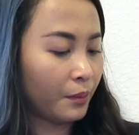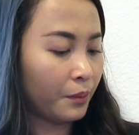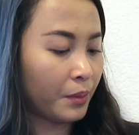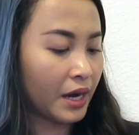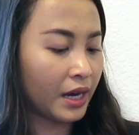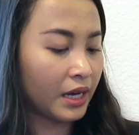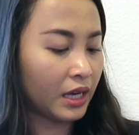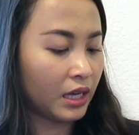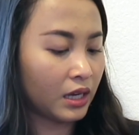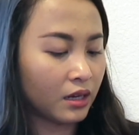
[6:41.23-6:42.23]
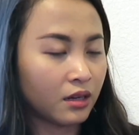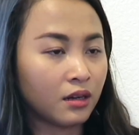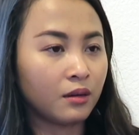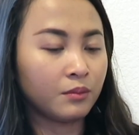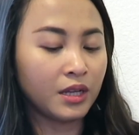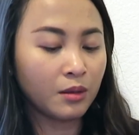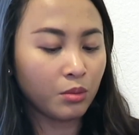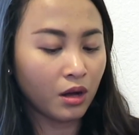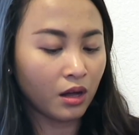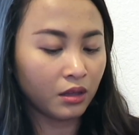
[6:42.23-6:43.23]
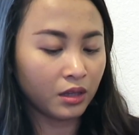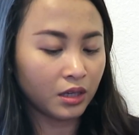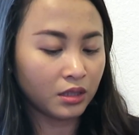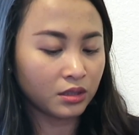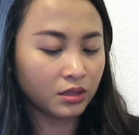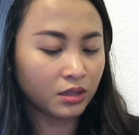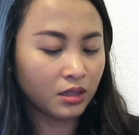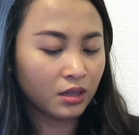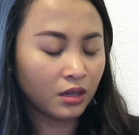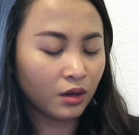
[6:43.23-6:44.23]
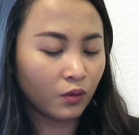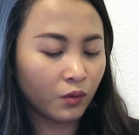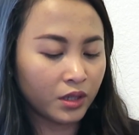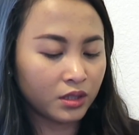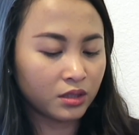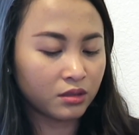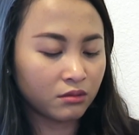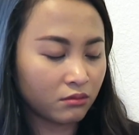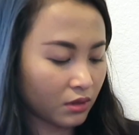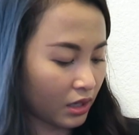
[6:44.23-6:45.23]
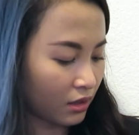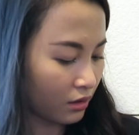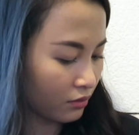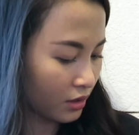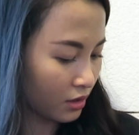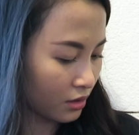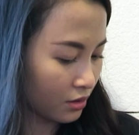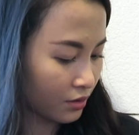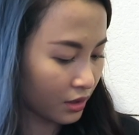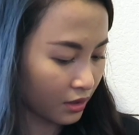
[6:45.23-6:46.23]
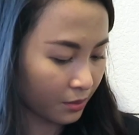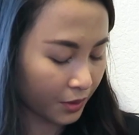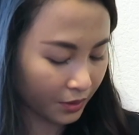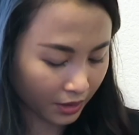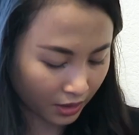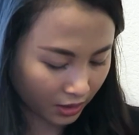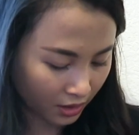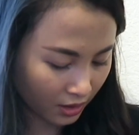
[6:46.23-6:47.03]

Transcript: my nail polish, which I don't really use anymore.